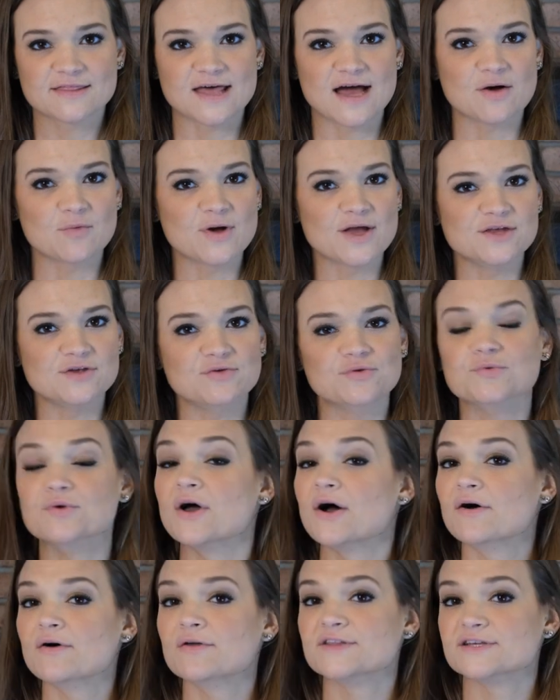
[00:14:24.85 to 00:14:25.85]
That way you
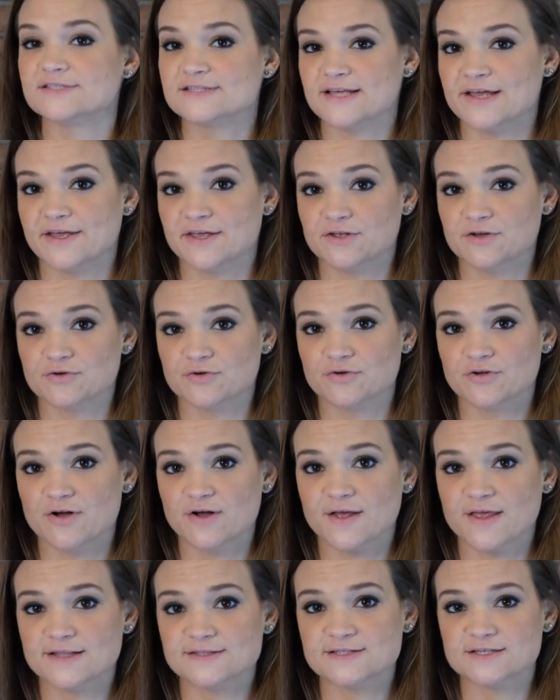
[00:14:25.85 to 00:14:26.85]
know the second your
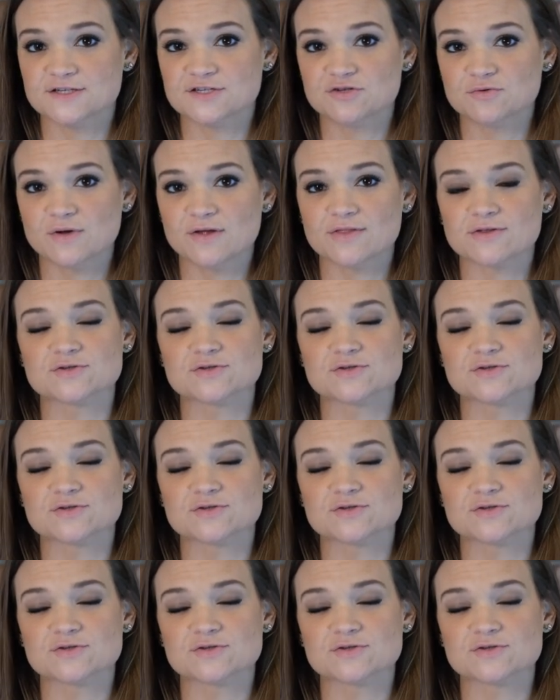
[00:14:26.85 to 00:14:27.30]
dog gets into it,